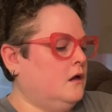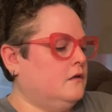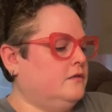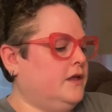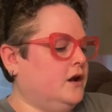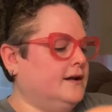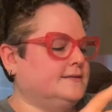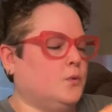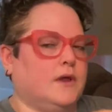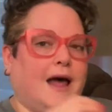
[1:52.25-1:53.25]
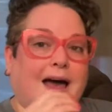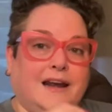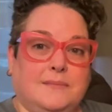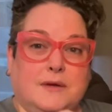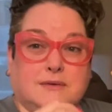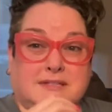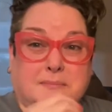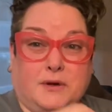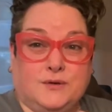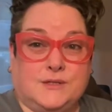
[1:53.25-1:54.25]
there is one item that was
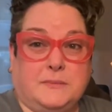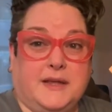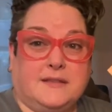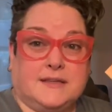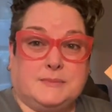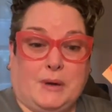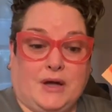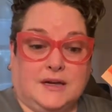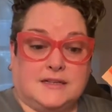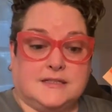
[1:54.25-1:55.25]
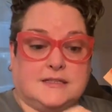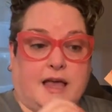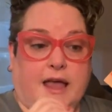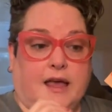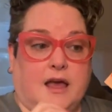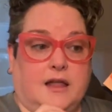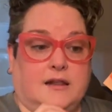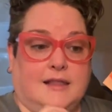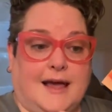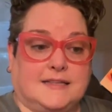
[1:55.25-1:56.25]
supposed to be in this box,
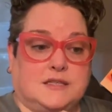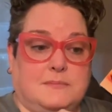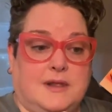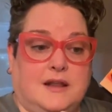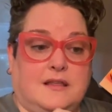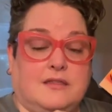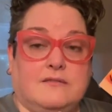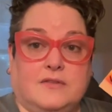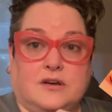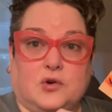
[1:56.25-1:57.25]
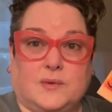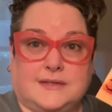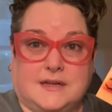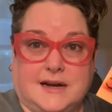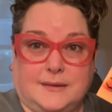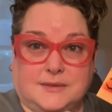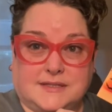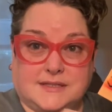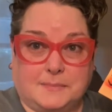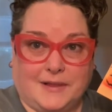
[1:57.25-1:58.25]
and last minute the vendor was not able to
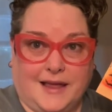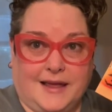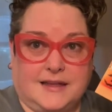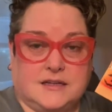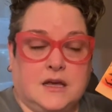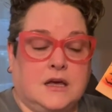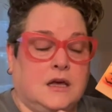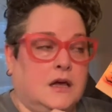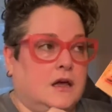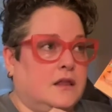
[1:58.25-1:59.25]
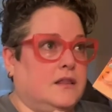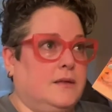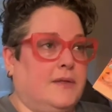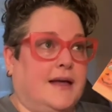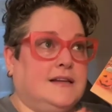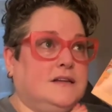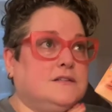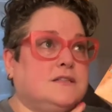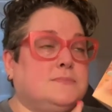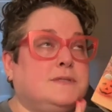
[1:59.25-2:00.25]
supply it. The Black Needle
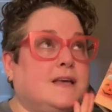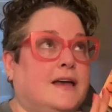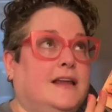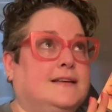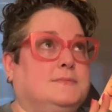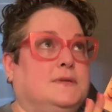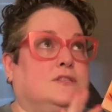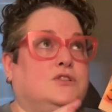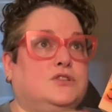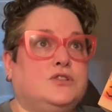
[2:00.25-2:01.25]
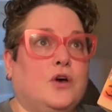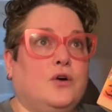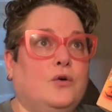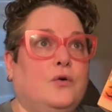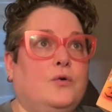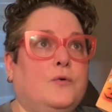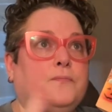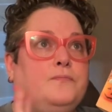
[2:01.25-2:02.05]
Society has been so